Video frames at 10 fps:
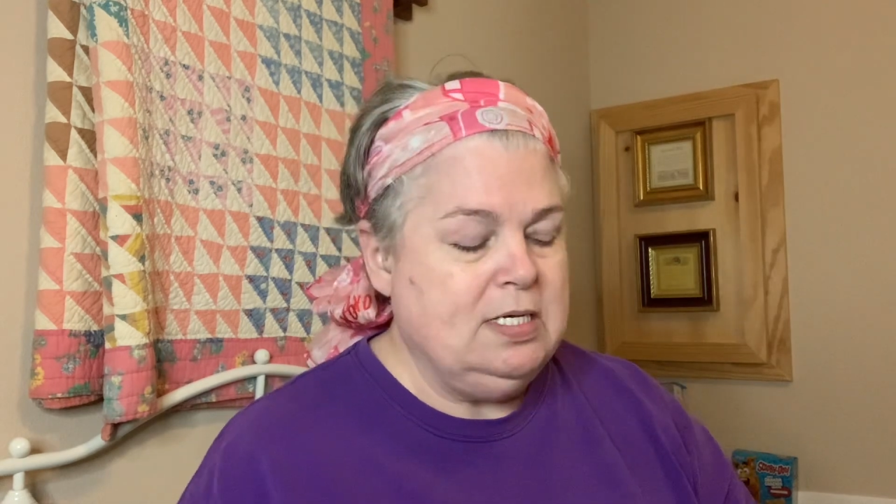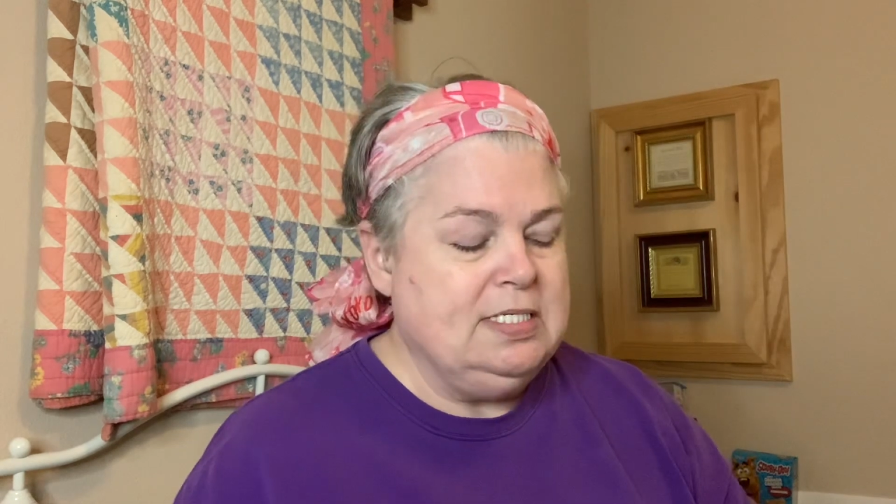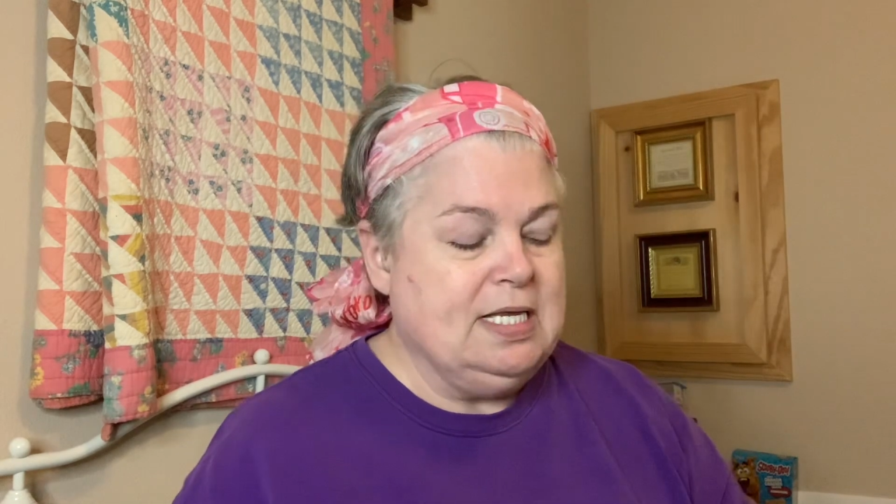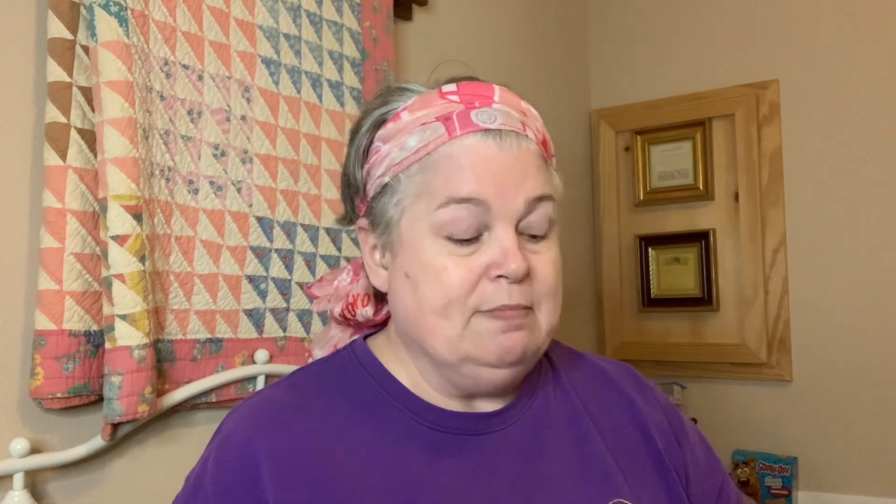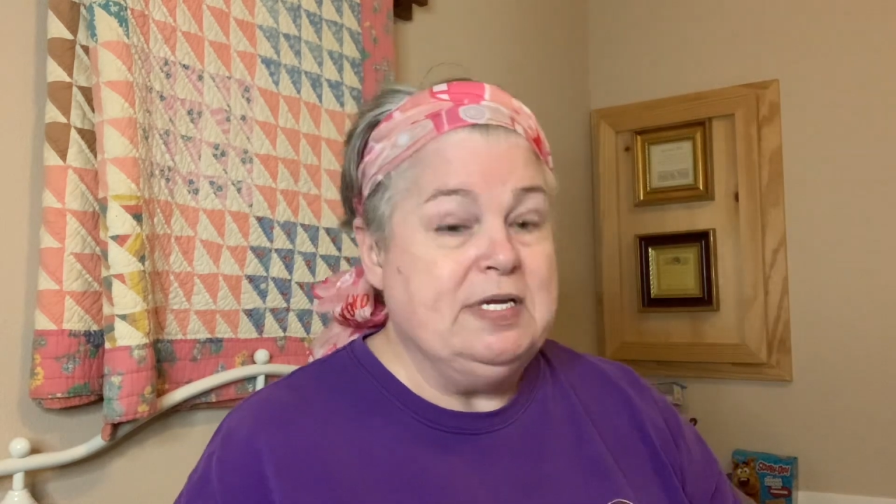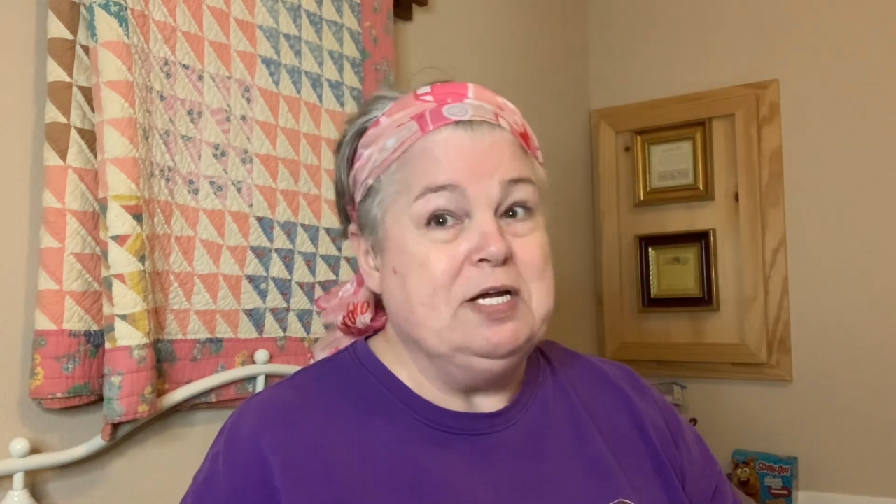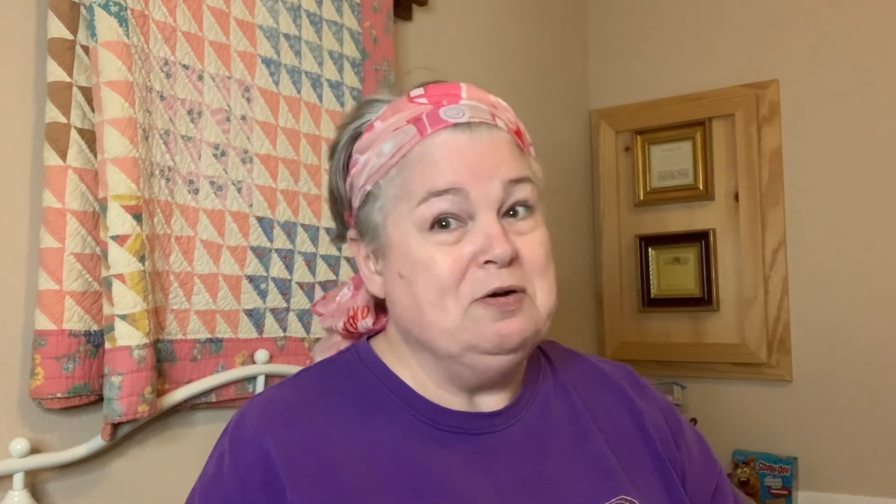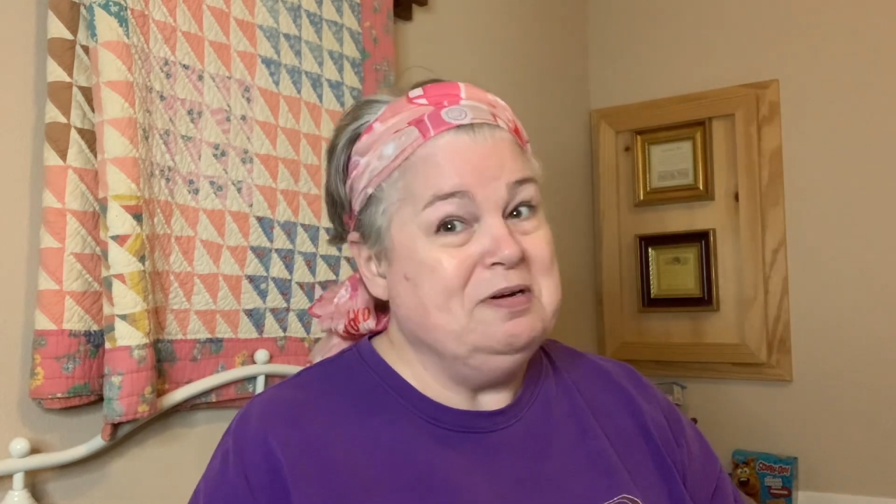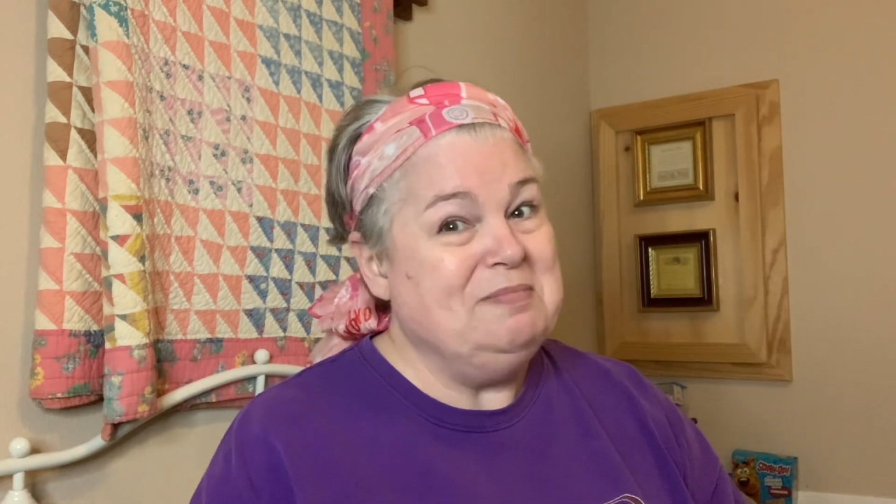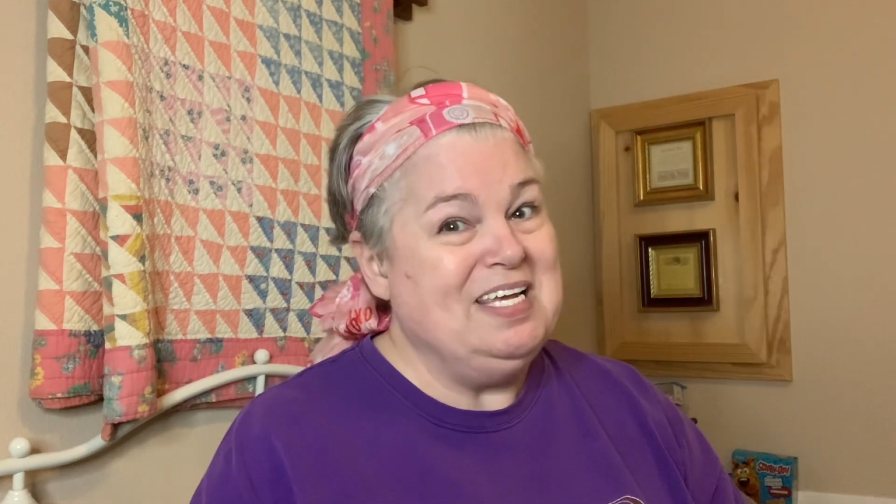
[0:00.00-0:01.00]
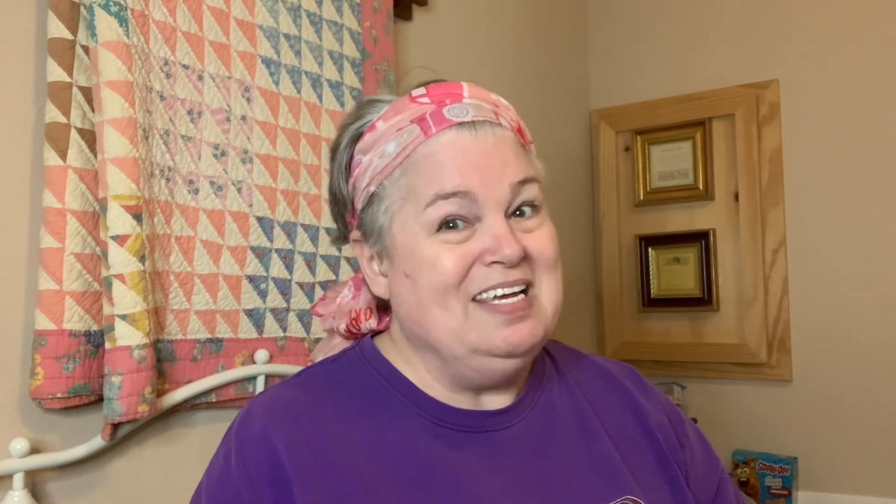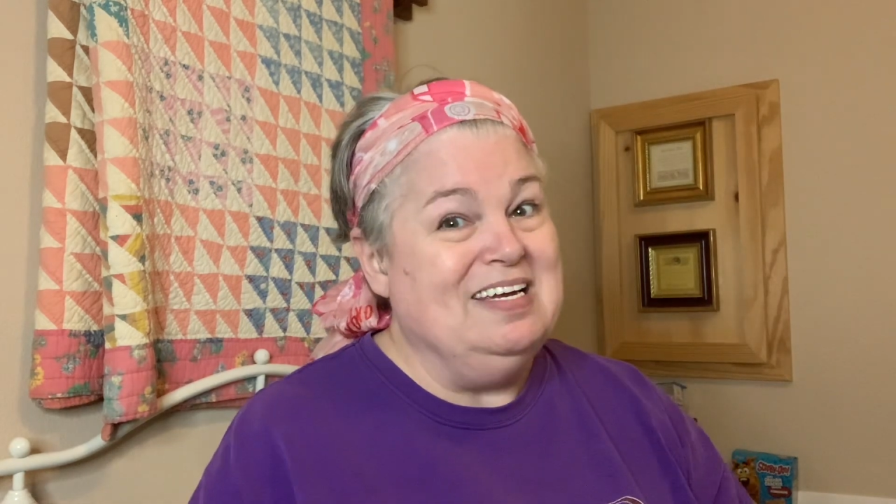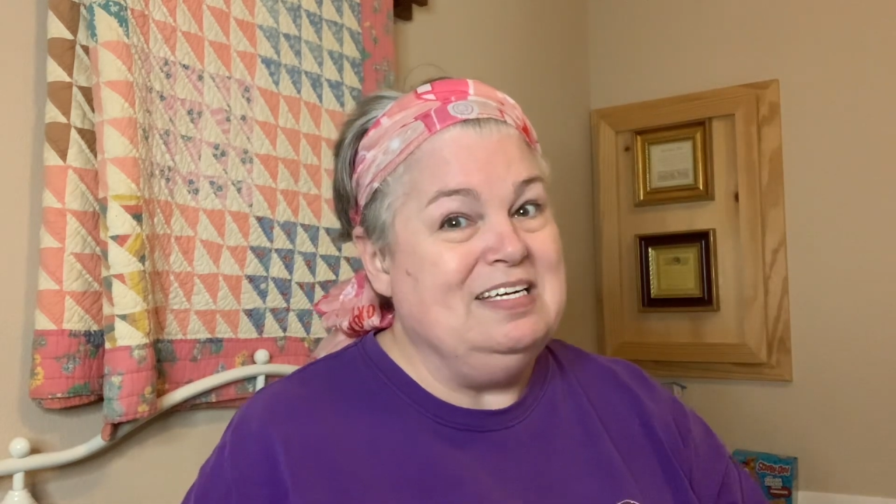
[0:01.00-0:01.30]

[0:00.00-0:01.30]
as I'm hearing you.